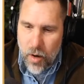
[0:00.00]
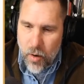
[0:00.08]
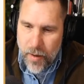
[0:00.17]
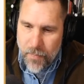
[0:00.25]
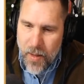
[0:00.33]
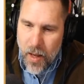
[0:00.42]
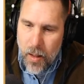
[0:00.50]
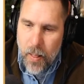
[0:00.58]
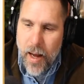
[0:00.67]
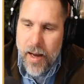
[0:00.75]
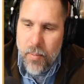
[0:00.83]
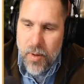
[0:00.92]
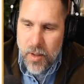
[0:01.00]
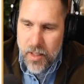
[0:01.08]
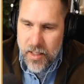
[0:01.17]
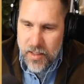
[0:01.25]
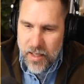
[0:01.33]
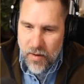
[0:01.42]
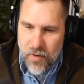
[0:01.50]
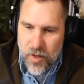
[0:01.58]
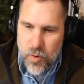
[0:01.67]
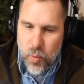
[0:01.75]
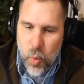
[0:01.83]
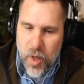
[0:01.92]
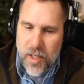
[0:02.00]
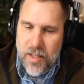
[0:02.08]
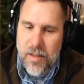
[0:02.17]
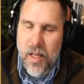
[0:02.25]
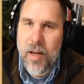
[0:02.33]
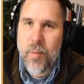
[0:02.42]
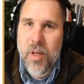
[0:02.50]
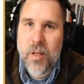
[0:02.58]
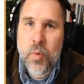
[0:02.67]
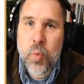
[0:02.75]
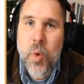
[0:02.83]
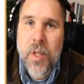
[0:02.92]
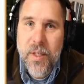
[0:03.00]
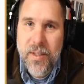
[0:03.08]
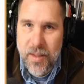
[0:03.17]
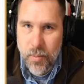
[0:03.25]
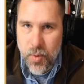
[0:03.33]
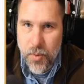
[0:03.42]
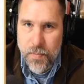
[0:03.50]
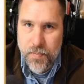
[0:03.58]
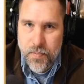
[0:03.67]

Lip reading: All right, liability definition. What is liability? It's really simple.